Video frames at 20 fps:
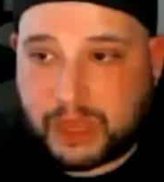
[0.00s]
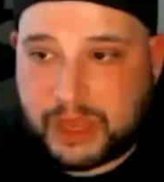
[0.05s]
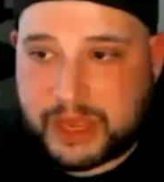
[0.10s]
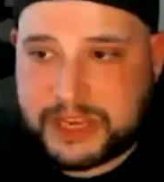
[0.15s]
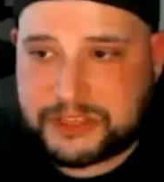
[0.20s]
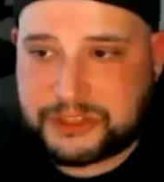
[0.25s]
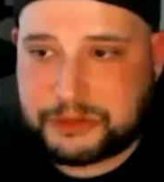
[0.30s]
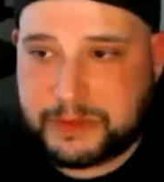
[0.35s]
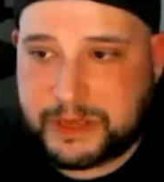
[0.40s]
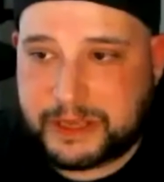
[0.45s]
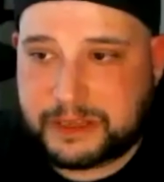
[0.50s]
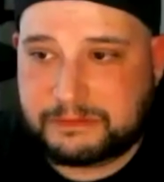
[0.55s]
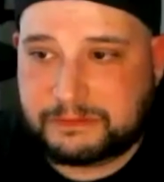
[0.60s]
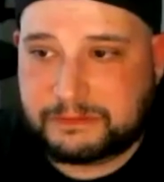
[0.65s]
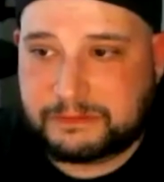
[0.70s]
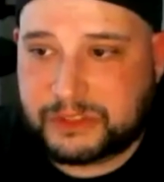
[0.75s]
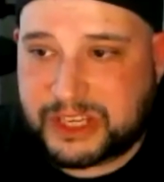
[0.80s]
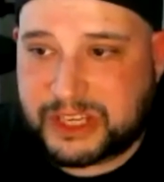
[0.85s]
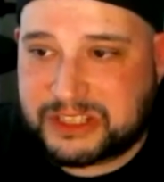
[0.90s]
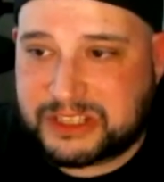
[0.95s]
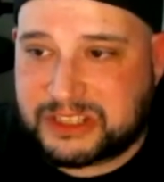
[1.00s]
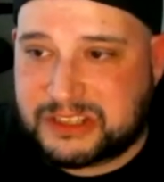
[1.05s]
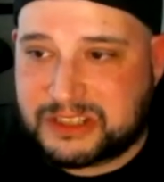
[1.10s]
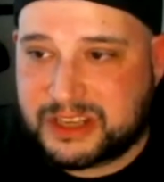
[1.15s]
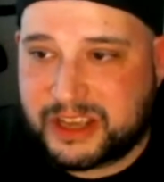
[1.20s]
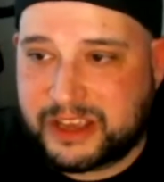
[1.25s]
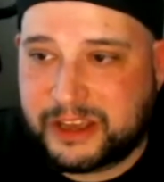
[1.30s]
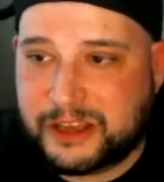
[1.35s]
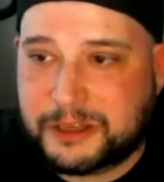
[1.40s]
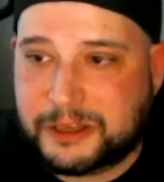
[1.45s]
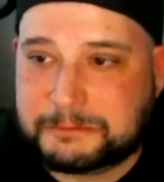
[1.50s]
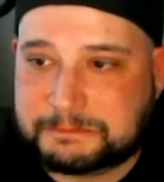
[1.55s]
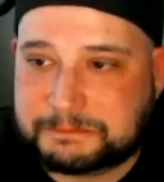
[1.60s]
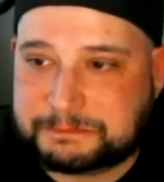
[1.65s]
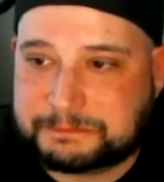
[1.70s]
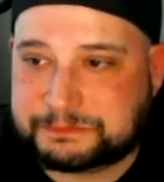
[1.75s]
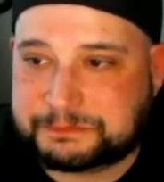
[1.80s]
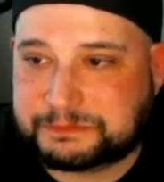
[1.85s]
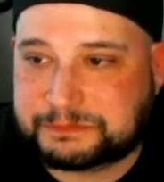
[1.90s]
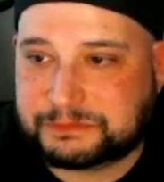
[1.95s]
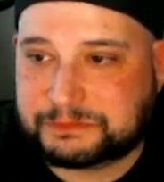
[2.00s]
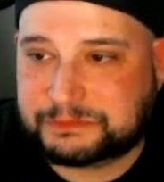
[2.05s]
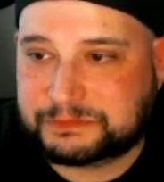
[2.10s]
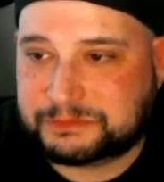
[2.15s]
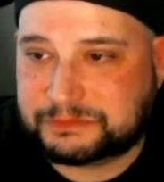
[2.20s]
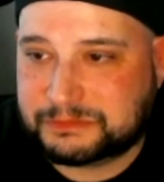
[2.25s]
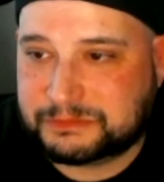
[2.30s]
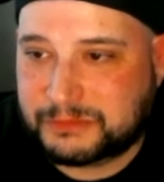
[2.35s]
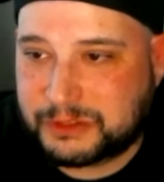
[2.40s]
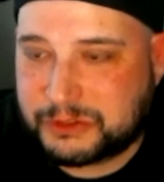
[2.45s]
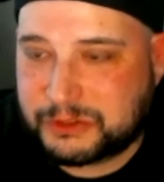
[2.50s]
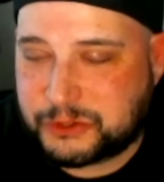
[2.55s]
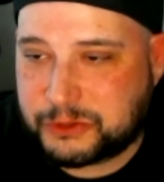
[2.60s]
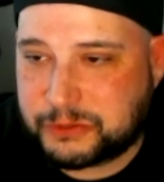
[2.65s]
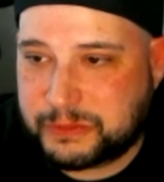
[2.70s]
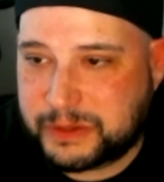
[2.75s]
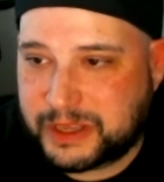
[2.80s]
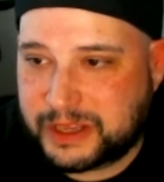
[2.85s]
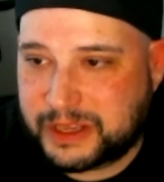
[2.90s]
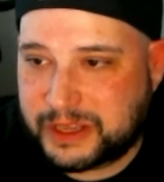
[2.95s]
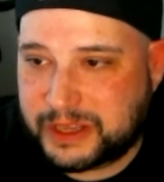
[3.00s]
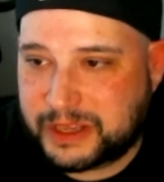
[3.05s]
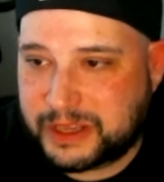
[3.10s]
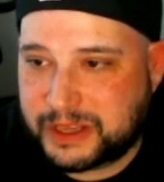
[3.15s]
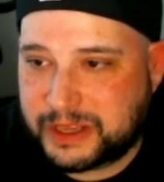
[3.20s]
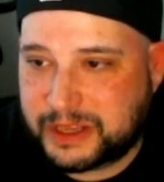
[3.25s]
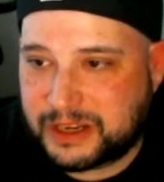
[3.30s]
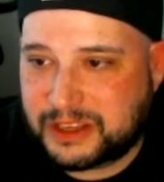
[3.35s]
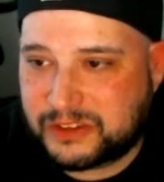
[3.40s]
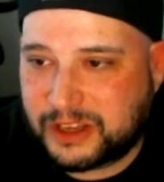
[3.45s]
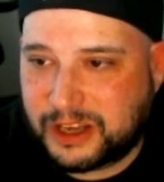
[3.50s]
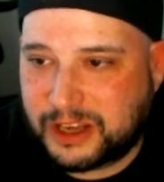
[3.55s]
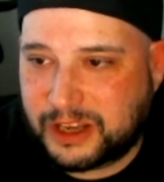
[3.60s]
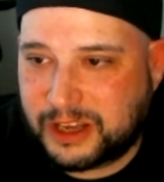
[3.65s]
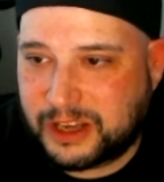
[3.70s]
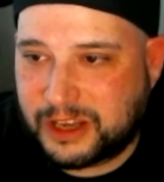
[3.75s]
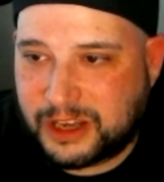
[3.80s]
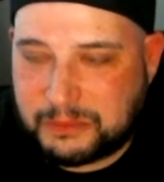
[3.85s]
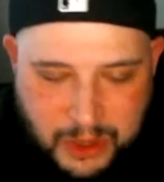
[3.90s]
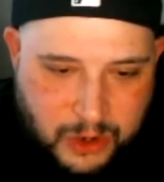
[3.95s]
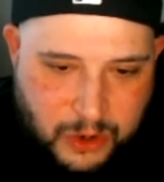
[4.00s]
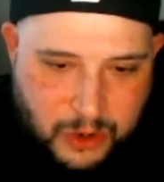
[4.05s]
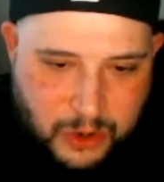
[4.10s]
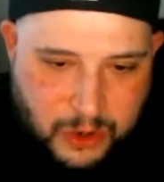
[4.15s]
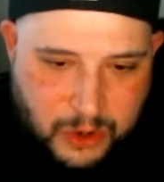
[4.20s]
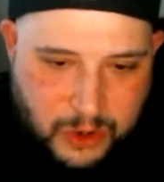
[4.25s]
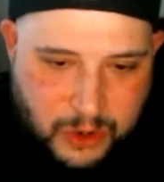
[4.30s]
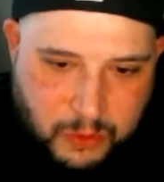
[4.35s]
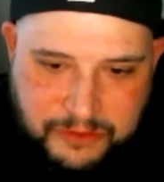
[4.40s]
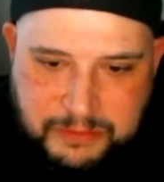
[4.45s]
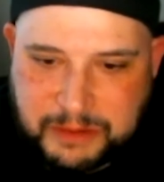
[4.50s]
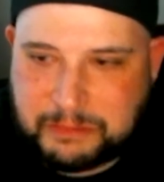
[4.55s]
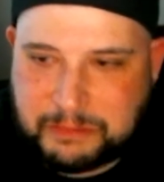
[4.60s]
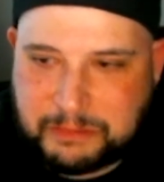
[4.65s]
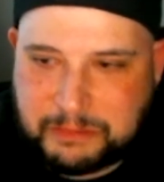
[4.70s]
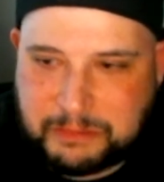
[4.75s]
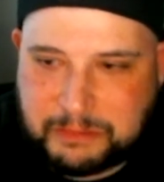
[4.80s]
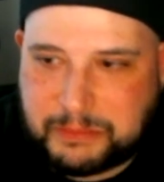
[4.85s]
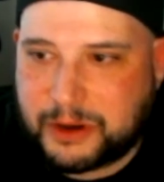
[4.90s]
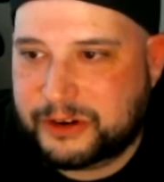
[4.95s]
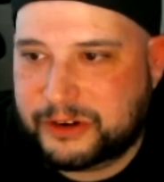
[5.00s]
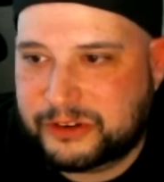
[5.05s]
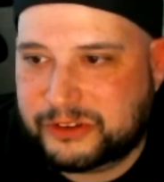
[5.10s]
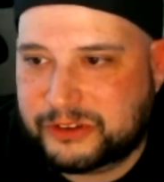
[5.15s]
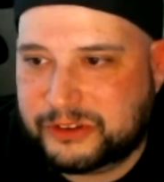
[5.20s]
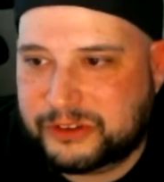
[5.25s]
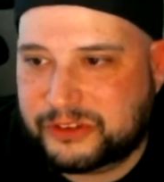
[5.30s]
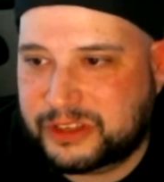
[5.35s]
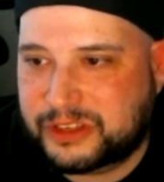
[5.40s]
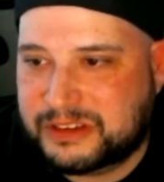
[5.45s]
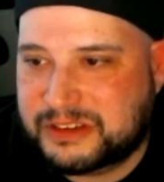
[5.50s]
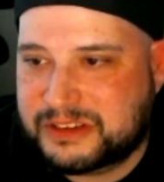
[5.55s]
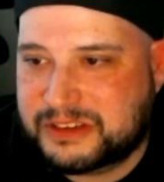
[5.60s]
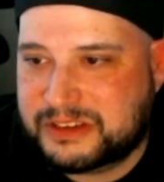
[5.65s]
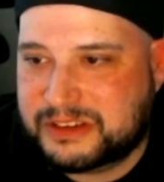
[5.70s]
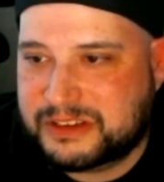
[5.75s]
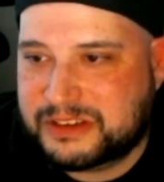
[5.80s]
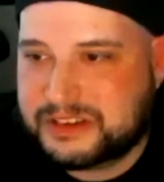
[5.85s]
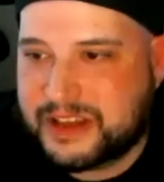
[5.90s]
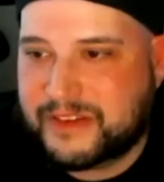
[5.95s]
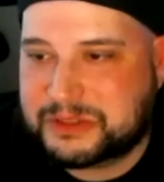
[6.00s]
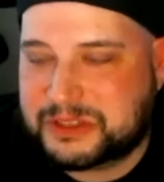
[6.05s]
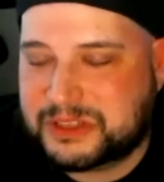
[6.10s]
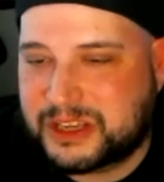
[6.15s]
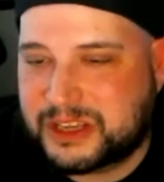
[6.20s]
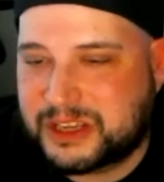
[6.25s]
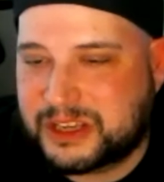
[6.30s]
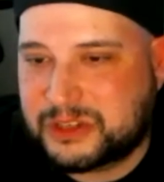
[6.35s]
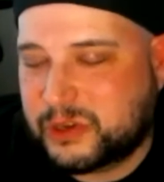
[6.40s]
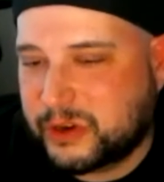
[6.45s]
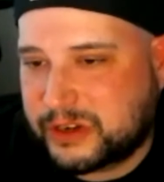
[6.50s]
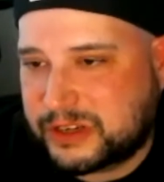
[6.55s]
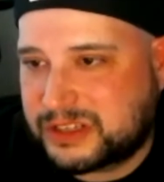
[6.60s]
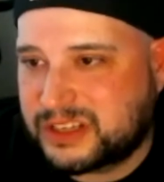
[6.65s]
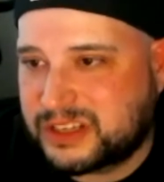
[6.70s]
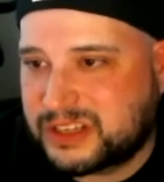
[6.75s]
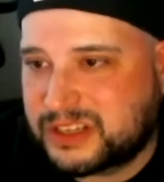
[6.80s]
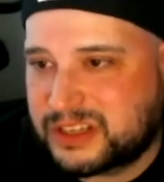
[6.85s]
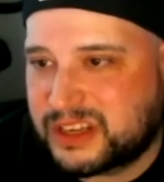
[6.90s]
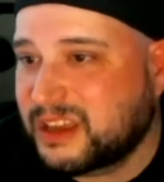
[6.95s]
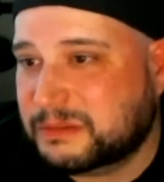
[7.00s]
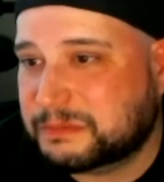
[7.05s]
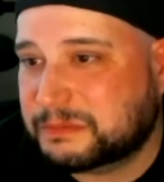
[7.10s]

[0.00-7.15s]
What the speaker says: nice to see you. Sumit is one of my partners in DevOps Days New York City.